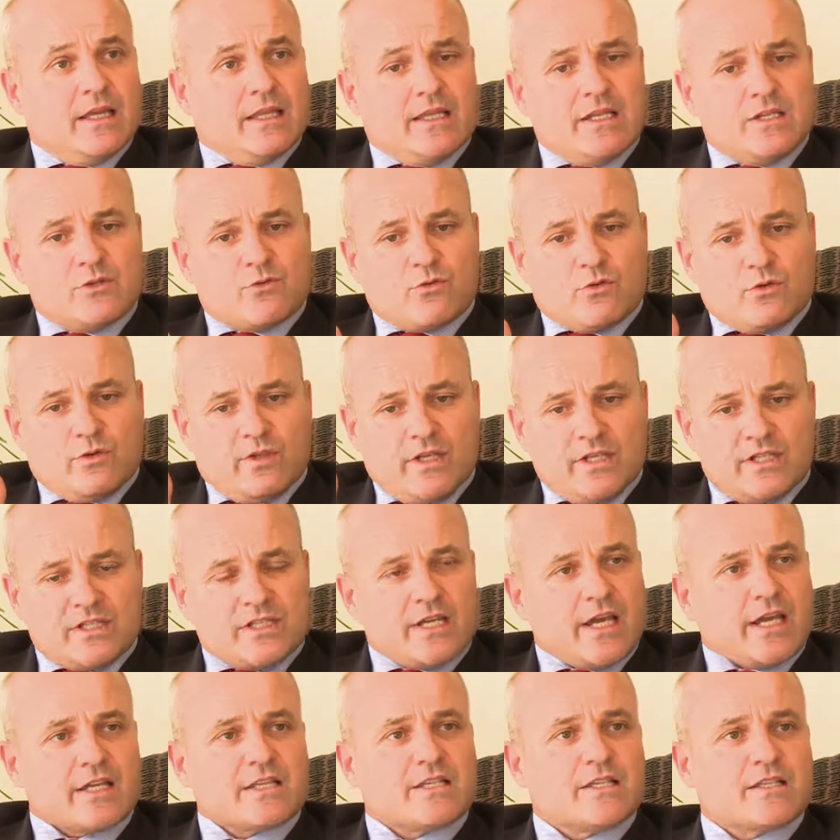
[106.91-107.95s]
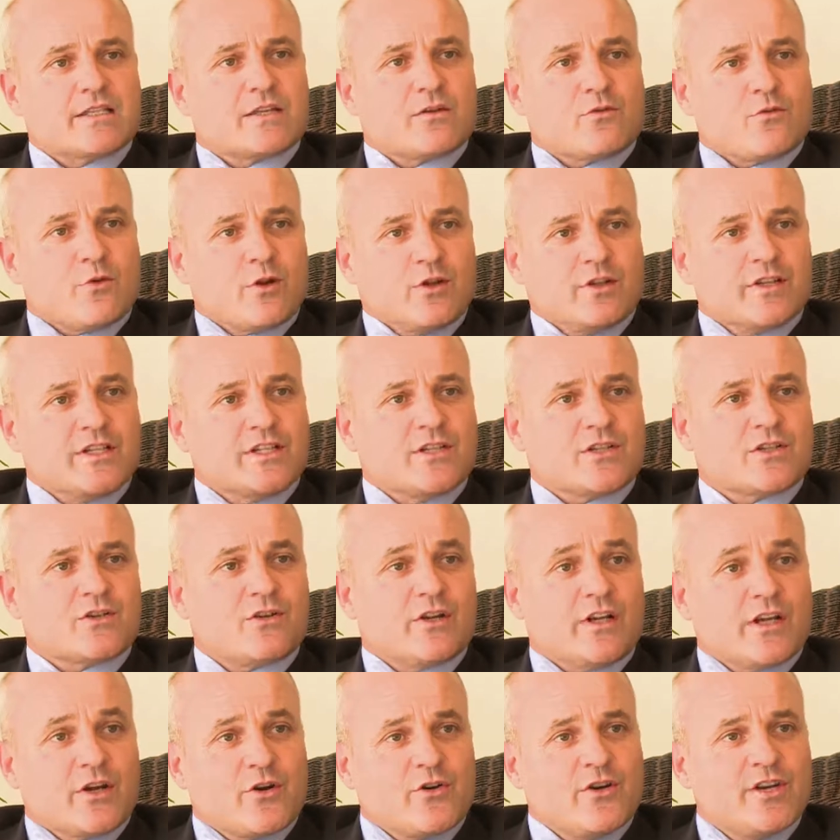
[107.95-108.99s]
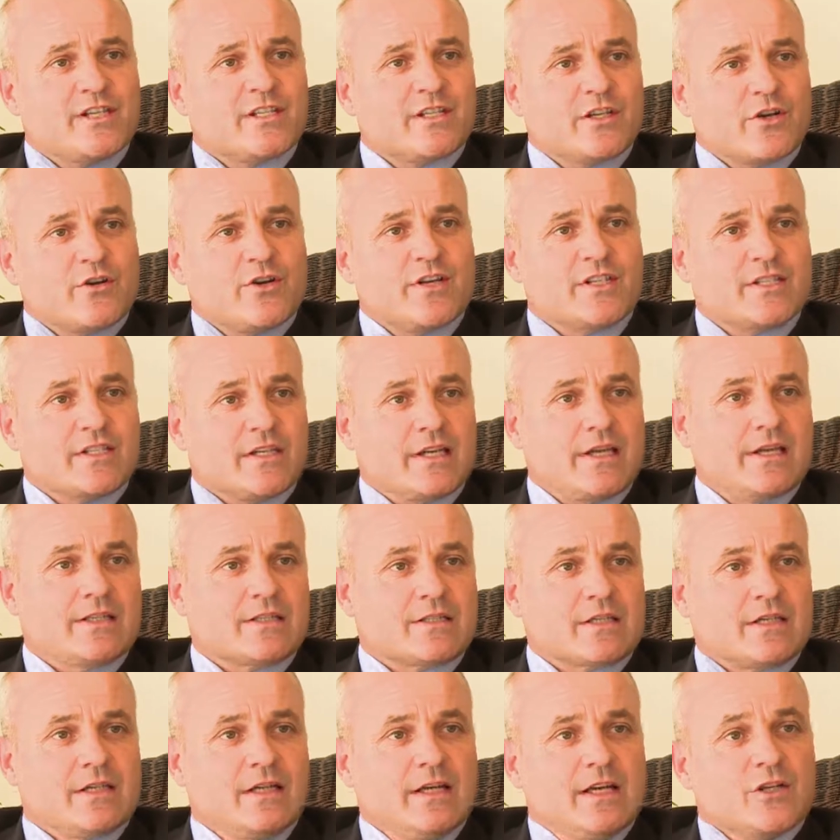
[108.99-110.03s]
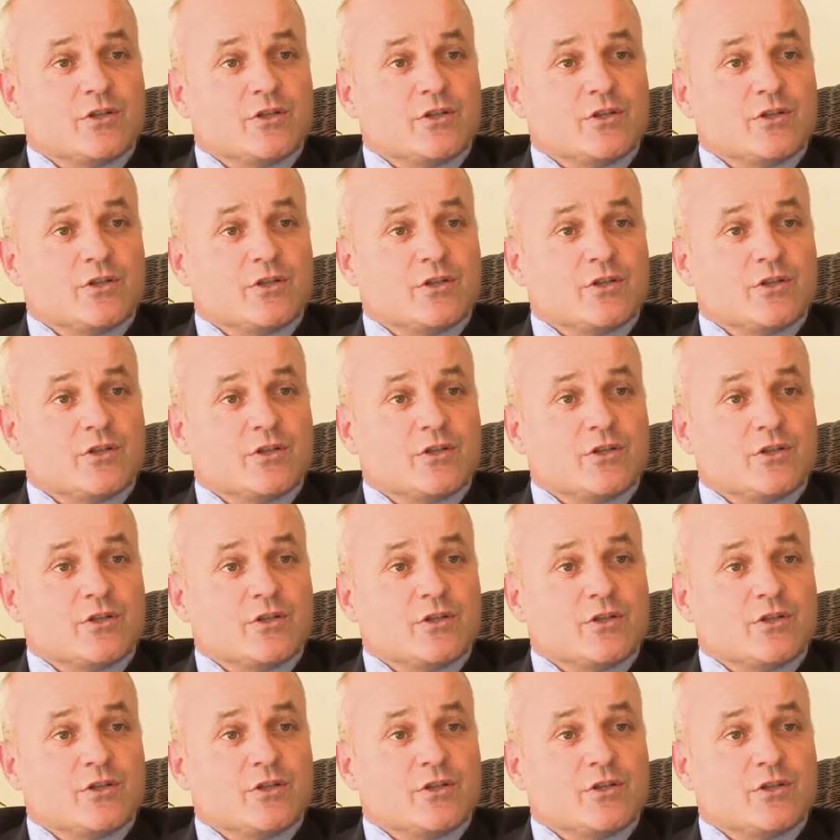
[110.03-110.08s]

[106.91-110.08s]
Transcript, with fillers: these, these taxes and royalties just got increased, increased, increased,